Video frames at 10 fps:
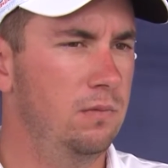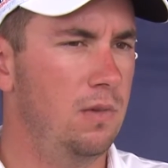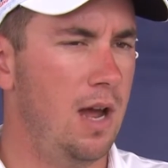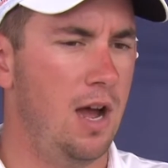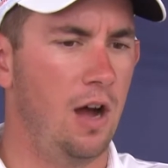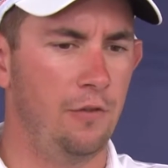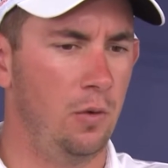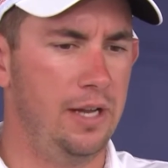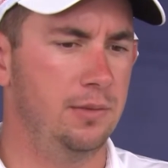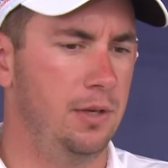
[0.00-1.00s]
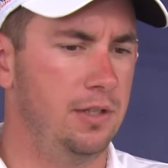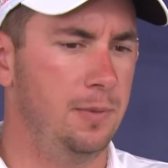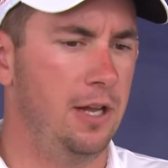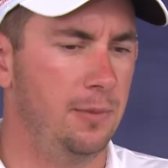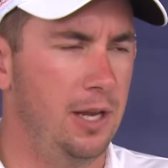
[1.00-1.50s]
I've always wanted to
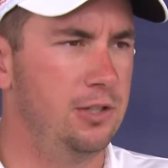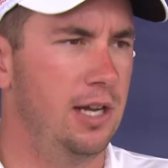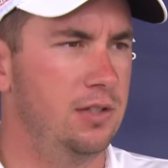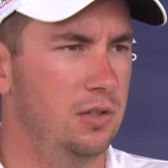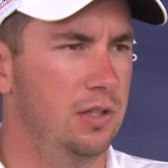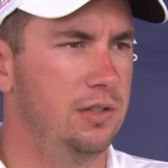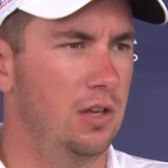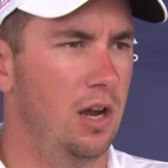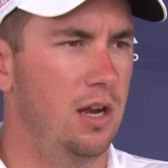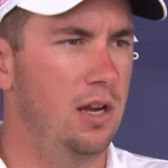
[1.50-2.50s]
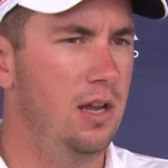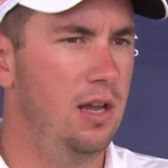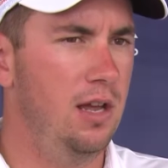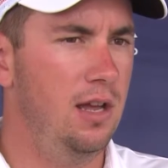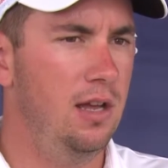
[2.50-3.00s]
play on the PGA Tour, so
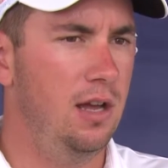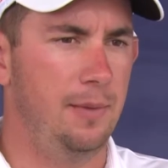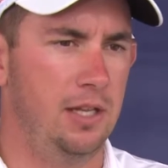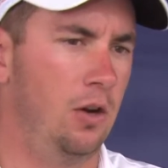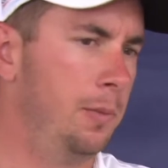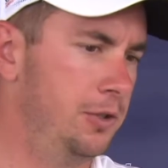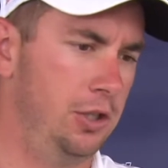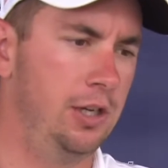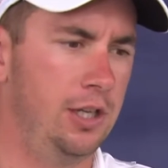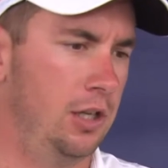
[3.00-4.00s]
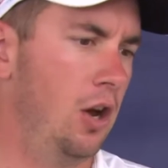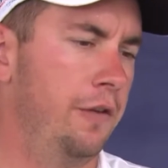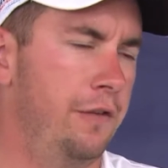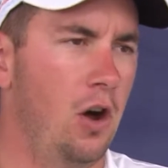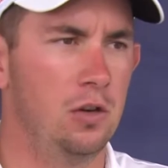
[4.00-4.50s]
I mean the opportunity to go to
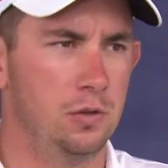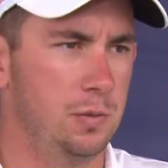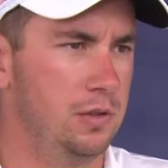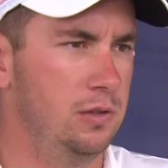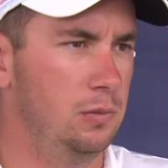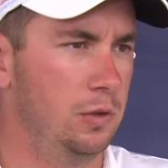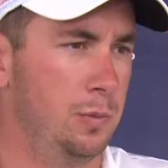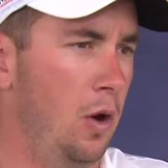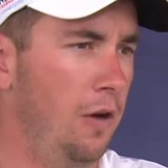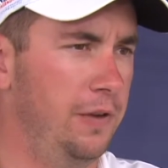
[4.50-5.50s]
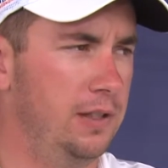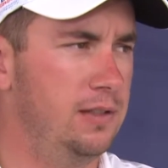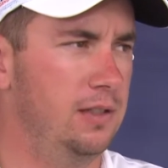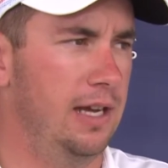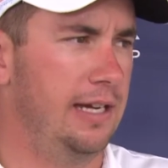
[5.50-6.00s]
finals was perfect.